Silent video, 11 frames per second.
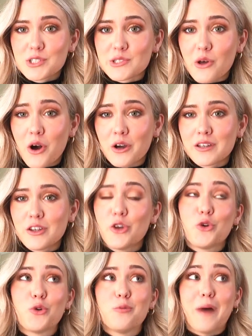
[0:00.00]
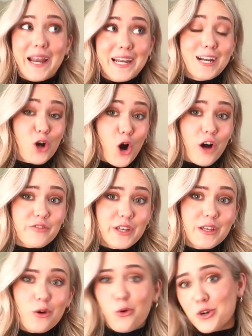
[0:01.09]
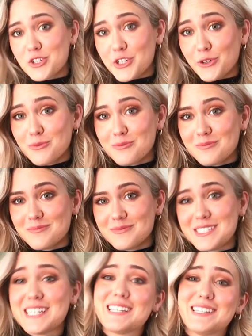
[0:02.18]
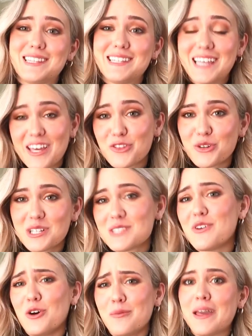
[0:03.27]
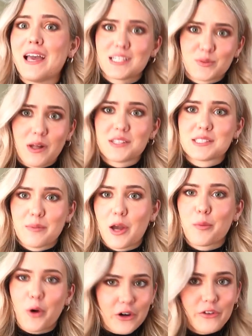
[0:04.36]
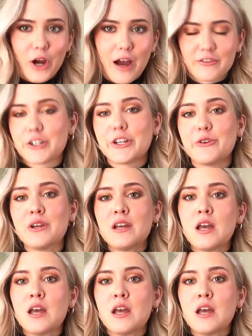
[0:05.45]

long, you might need a coffee or two to get through this film, as well as the better part of your afternoon,